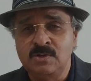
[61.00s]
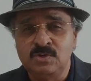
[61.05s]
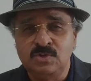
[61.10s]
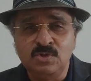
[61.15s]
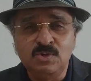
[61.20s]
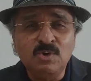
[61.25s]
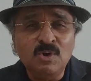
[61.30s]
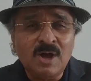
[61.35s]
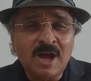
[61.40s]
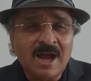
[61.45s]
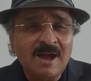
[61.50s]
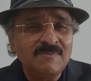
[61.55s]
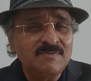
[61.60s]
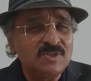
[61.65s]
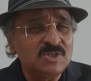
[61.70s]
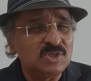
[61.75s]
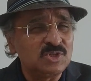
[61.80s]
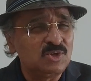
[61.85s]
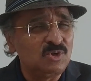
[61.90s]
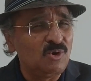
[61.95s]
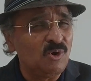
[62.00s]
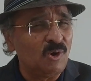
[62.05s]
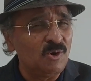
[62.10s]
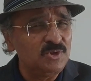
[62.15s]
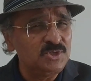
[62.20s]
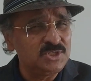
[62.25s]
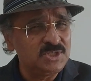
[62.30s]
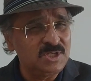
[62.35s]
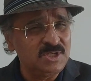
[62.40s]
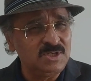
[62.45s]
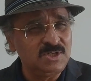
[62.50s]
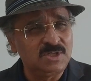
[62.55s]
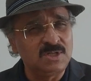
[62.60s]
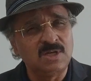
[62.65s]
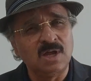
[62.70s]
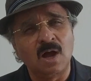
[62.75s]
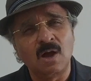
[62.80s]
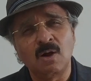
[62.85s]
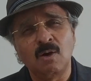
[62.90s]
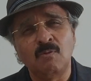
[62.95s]
Do you have this constant
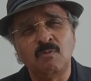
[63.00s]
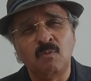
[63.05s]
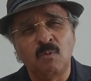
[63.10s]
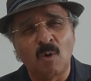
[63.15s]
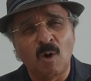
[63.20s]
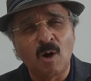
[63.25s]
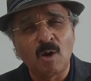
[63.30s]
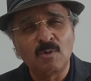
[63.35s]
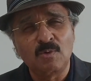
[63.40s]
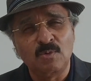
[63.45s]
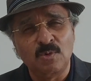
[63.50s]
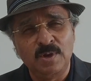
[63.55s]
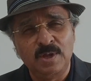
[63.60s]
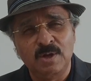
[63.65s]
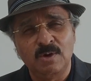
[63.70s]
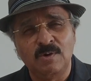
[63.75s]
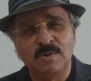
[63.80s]
tug of war going